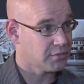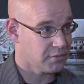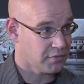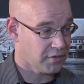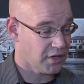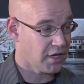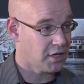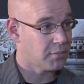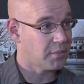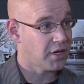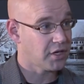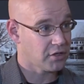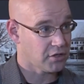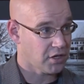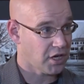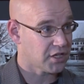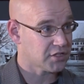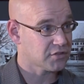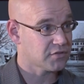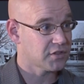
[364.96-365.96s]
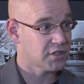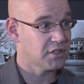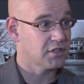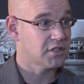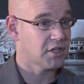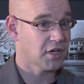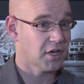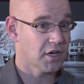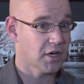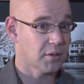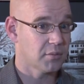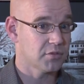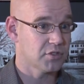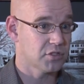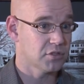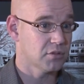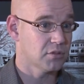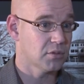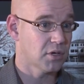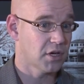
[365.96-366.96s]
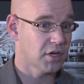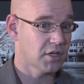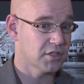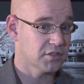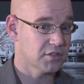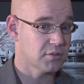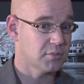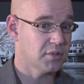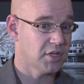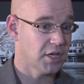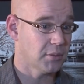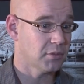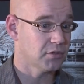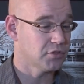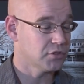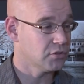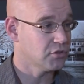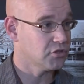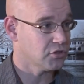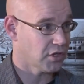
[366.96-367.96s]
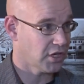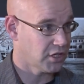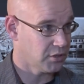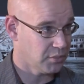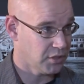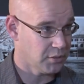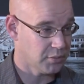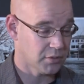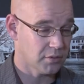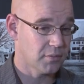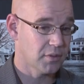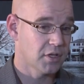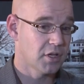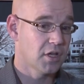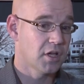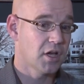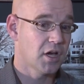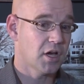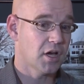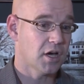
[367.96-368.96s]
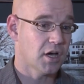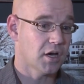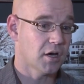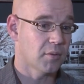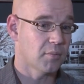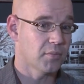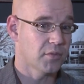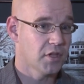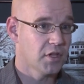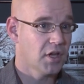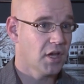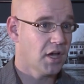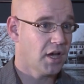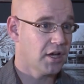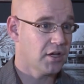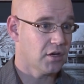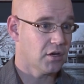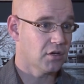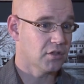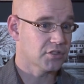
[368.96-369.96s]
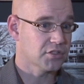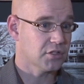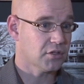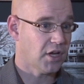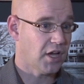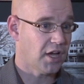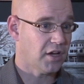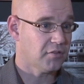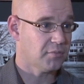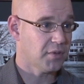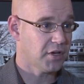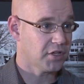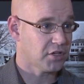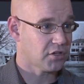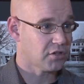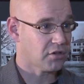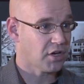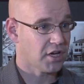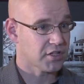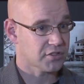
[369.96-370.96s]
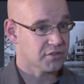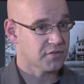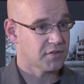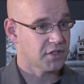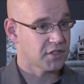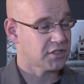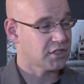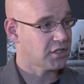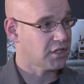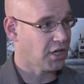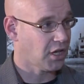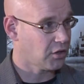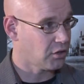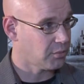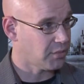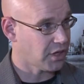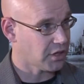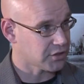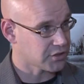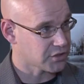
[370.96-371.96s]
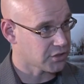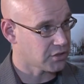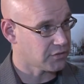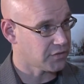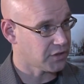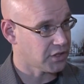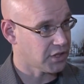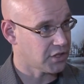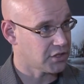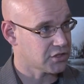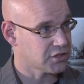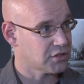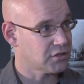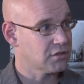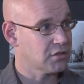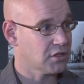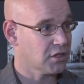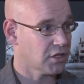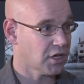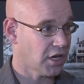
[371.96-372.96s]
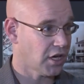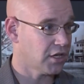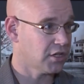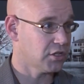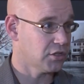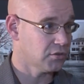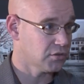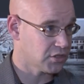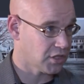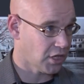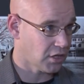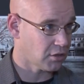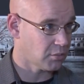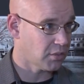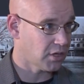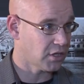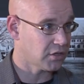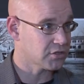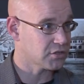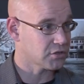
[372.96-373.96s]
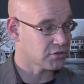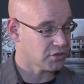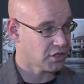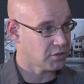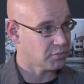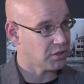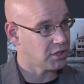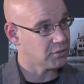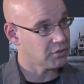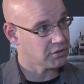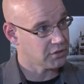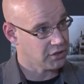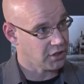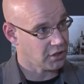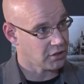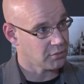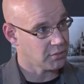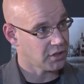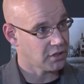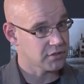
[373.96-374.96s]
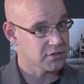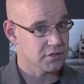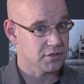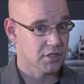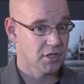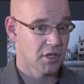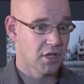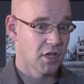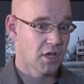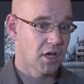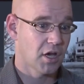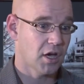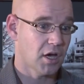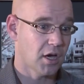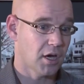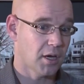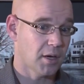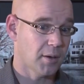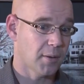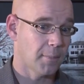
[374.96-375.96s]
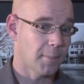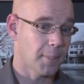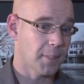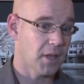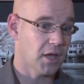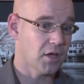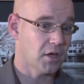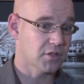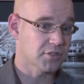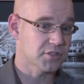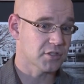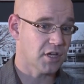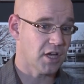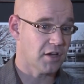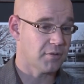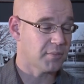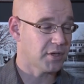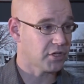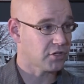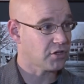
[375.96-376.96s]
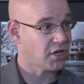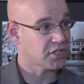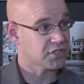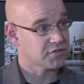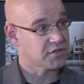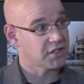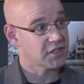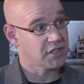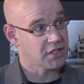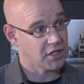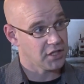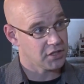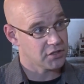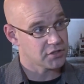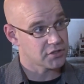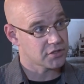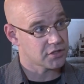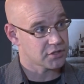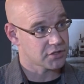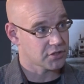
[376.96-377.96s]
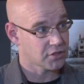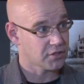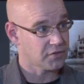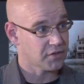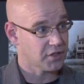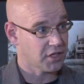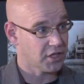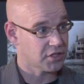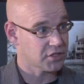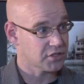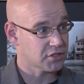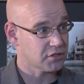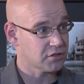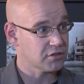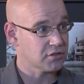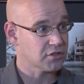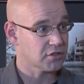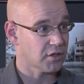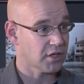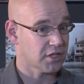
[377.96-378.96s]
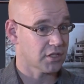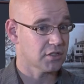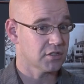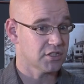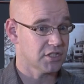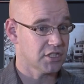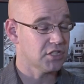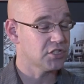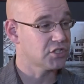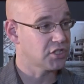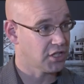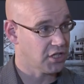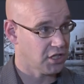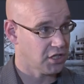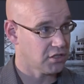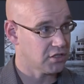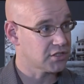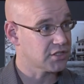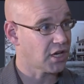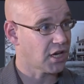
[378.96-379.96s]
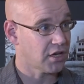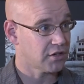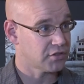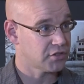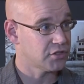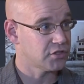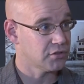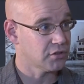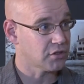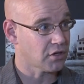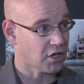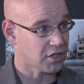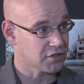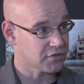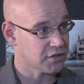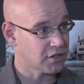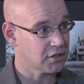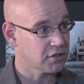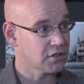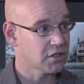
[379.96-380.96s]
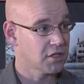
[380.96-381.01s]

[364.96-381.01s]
provided by CrossFit to be able to train people. I also have my CrossFit kettlebell certification on how to use kettlebells and train people in kettlebells. I also have my CrossFit Kids certification, so I can teach kids how to do CrossFit.